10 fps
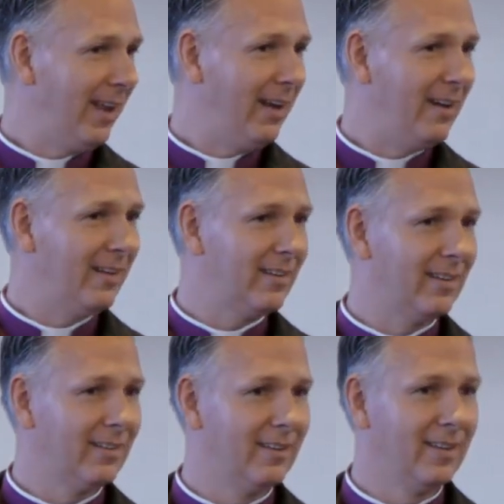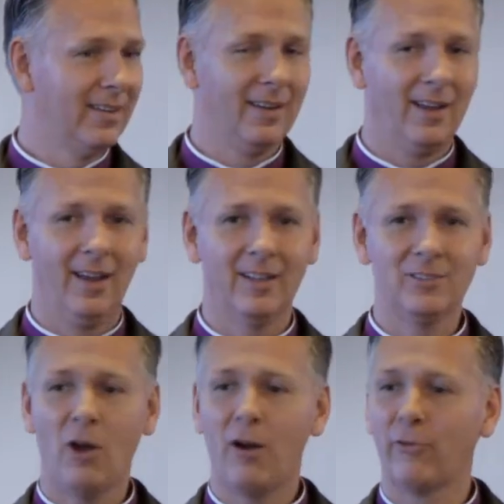And, and,
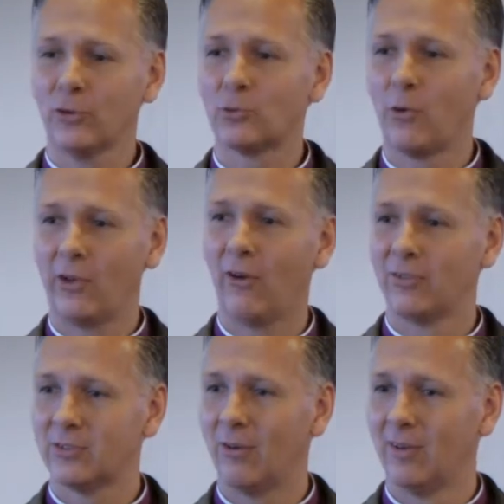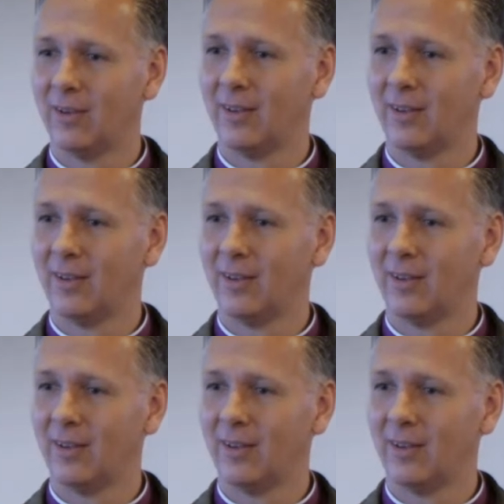it's not our first rodeo, so